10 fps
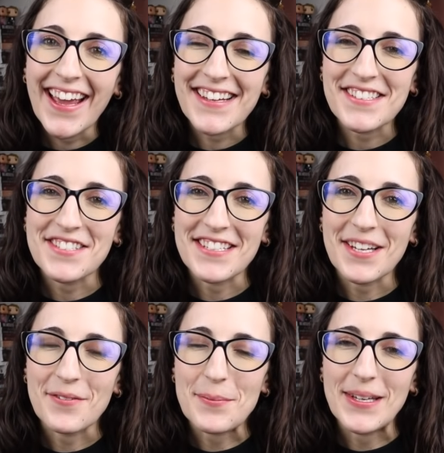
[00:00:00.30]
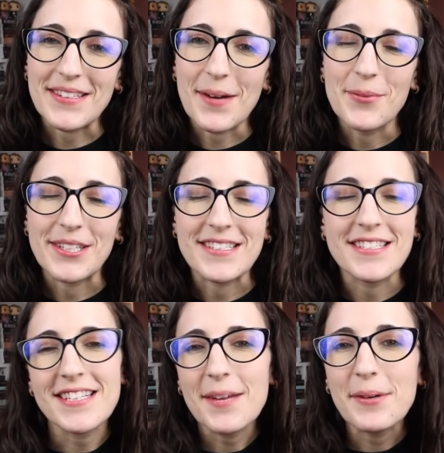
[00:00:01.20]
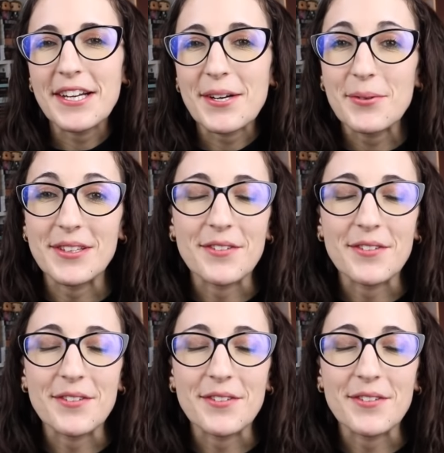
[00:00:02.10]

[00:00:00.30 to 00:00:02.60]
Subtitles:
guys, it's Jessica from Peace Love Books, and today I'm here with